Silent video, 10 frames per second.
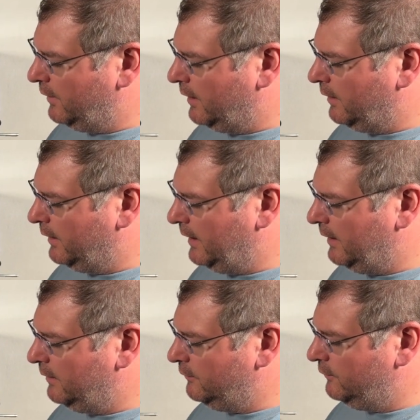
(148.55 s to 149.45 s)
It
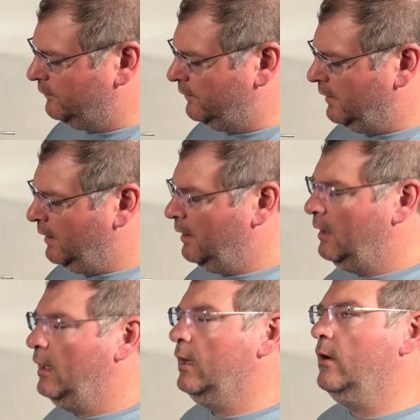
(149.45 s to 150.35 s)
has,
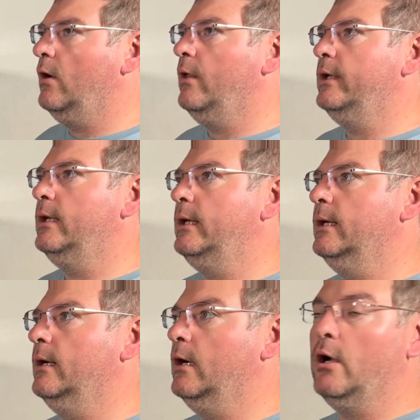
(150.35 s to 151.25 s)
call it
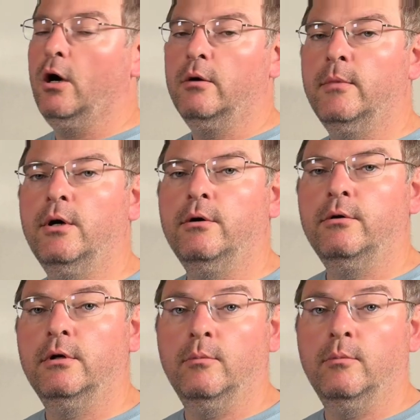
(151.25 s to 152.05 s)
a car mode,